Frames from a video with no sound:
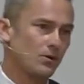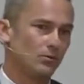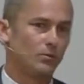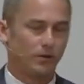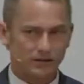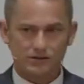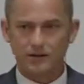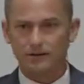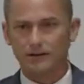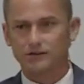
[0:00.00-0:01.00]
We're blessed
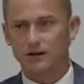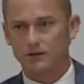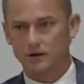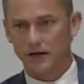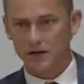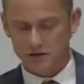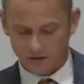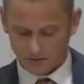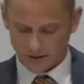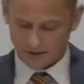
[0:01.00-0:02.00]
here in this
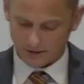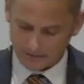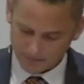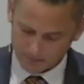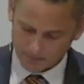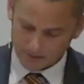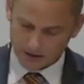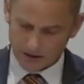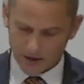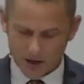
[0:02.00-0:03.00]
congregation with
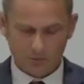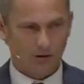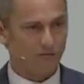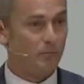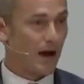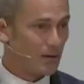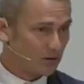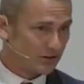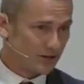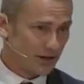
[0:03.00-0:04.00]
a number of
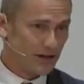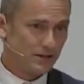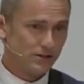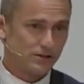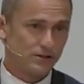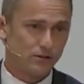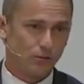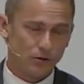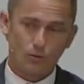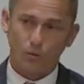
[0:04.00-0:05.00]
Bible studies.
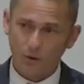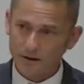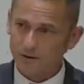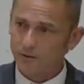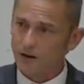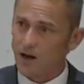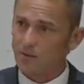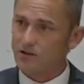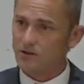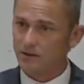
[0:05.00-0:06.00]
What wonderful
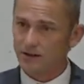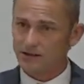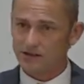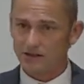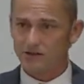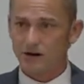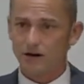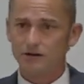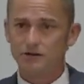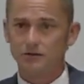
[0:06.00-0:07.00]
opportunities these
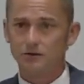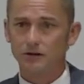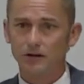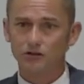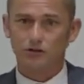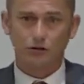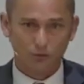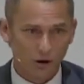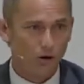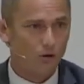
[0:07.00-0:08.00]
are to
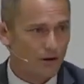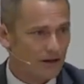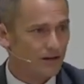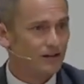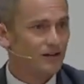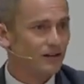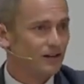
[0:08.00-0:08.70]
grow in